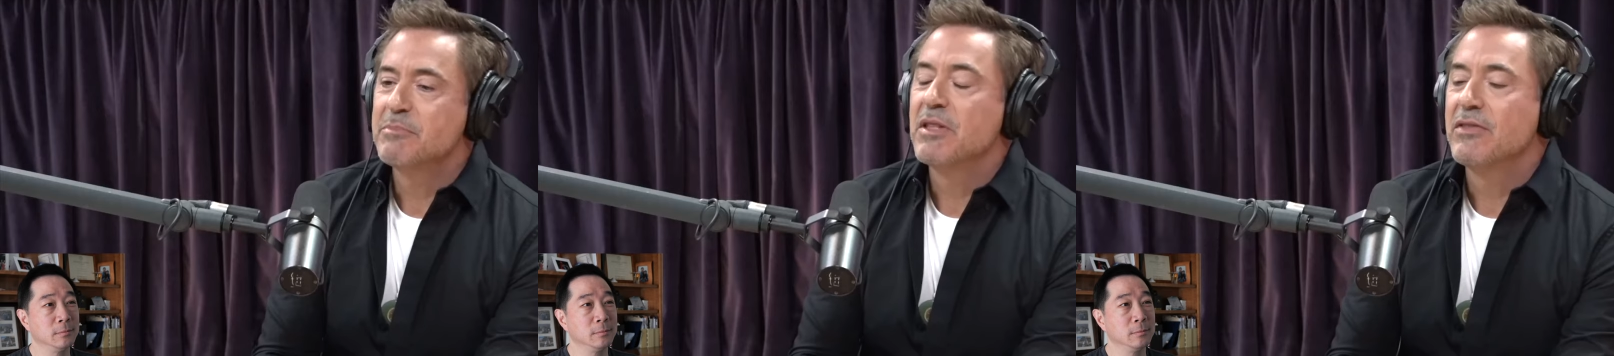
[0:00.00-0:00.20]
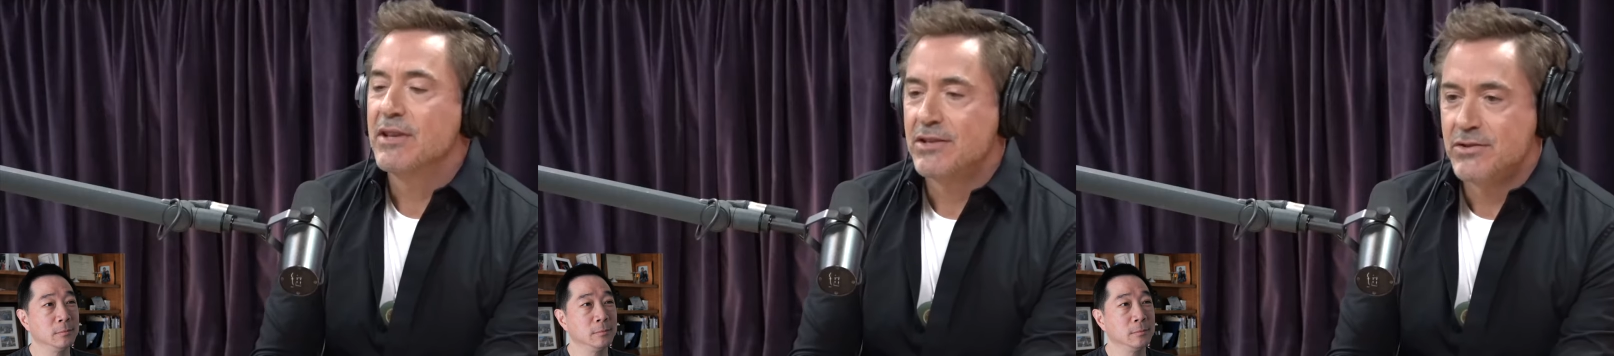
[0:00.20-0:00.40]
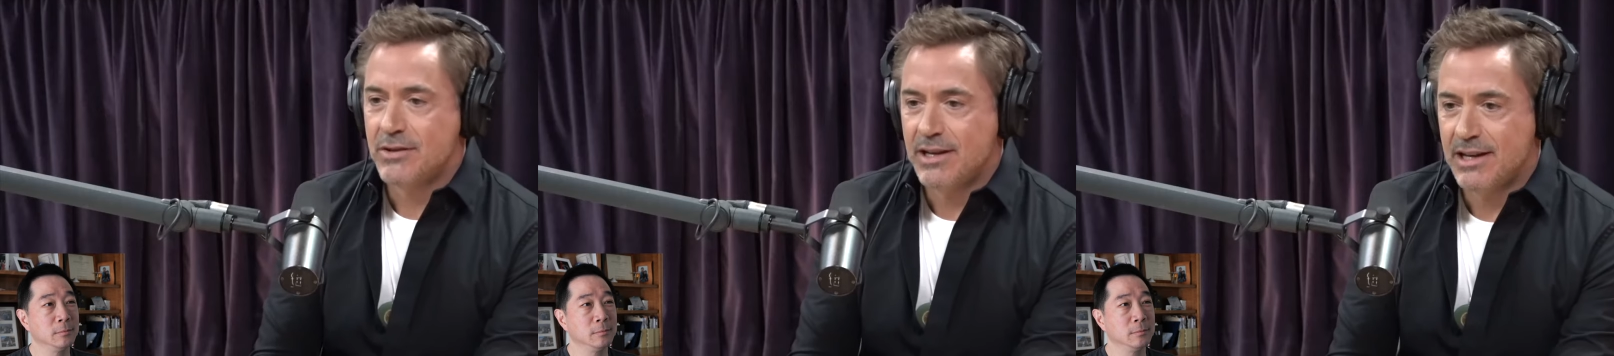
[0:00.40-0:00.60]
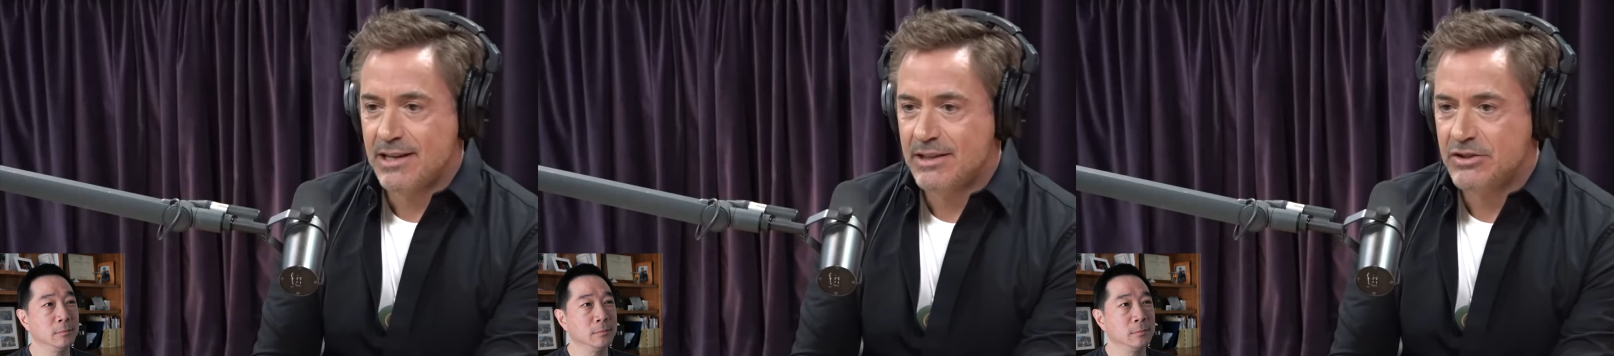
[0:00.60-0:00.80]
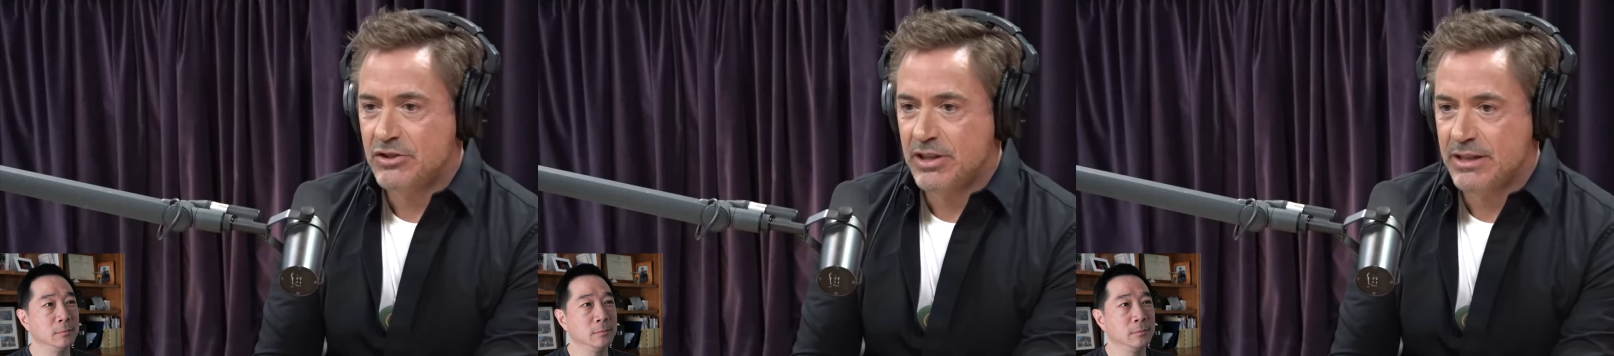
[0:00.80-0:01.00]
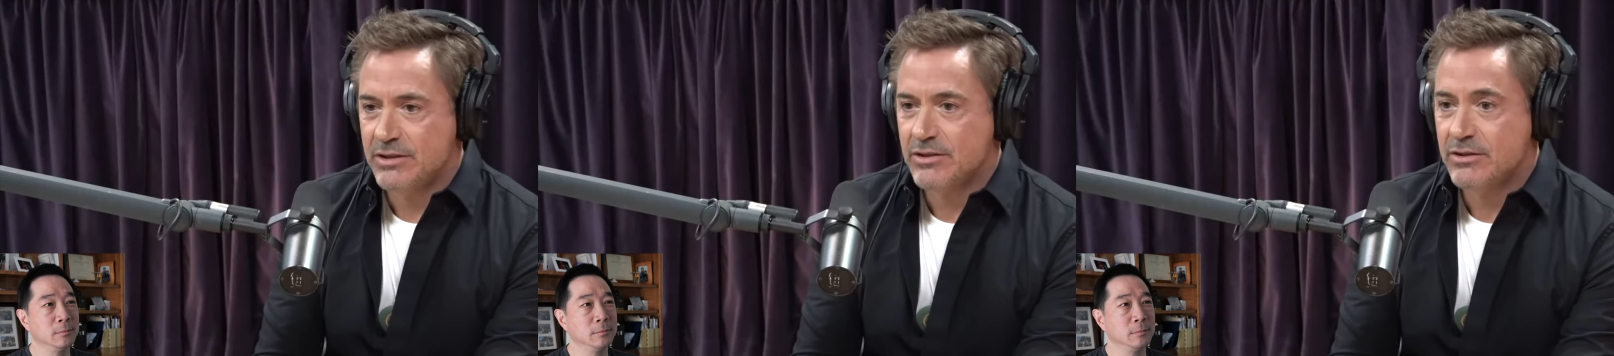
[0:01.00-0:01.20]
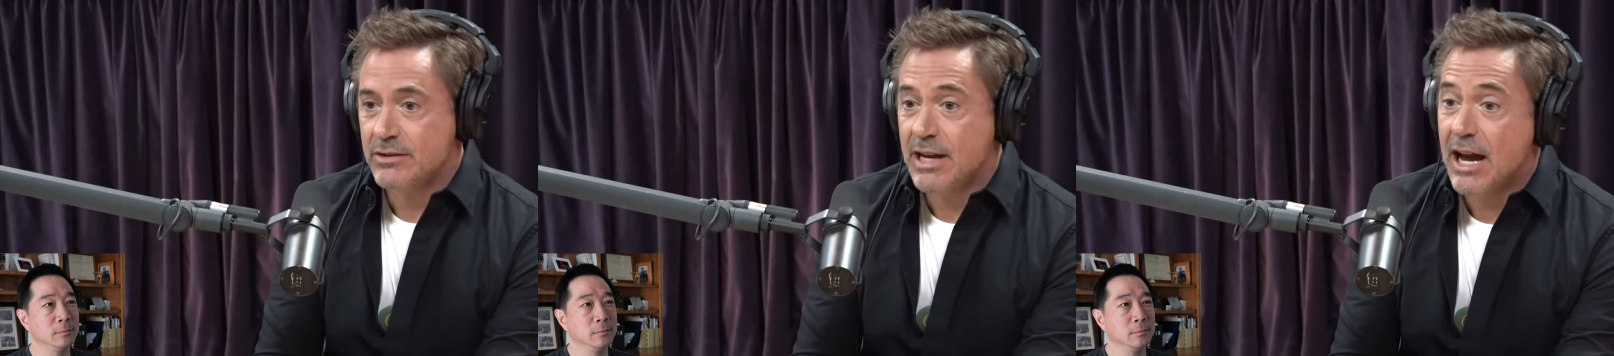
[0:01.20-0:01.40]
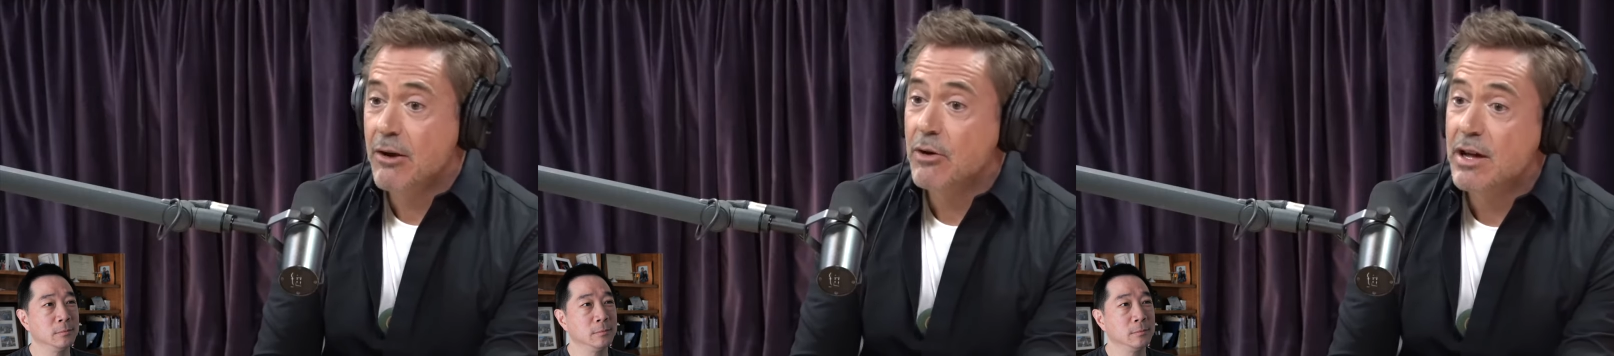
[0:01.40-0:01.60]
Speaker 1: the things you cannot change.
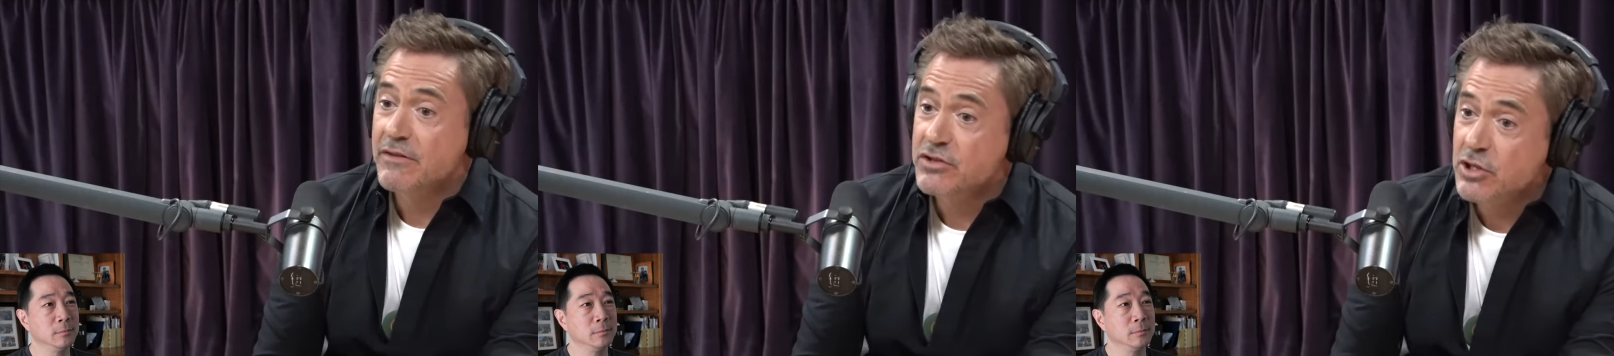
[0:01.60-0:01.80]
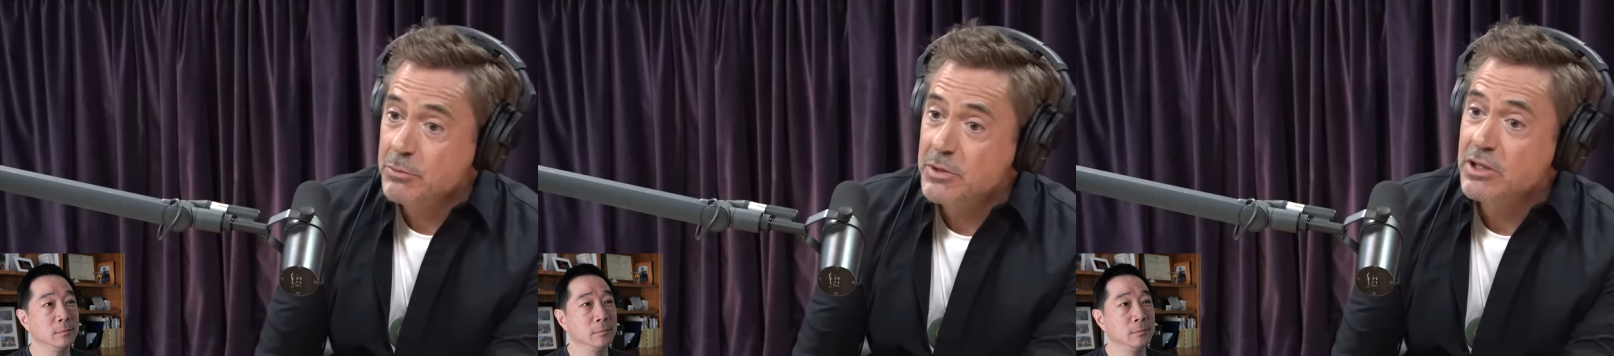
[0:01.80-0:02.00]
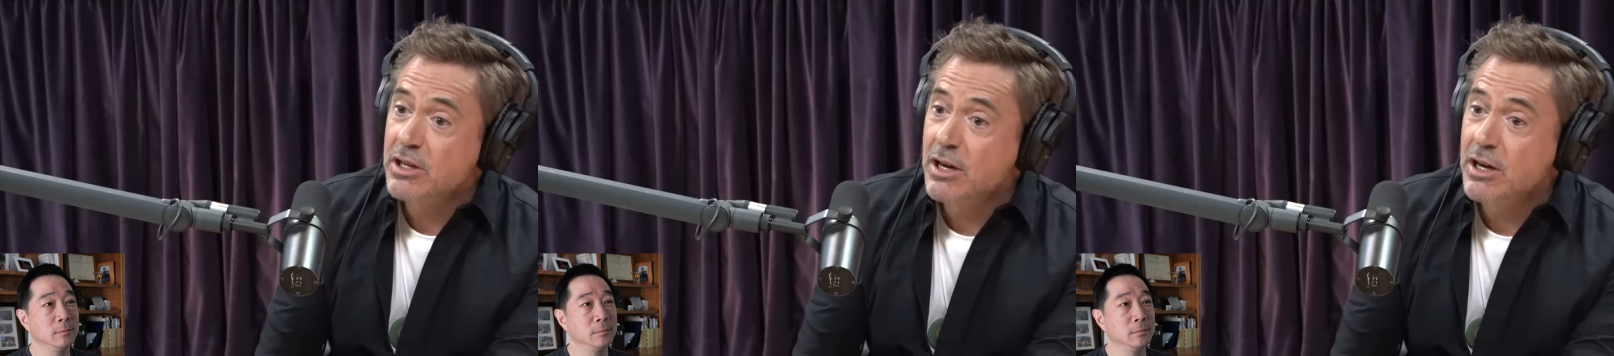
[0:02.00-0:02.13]
Now, if someone okay.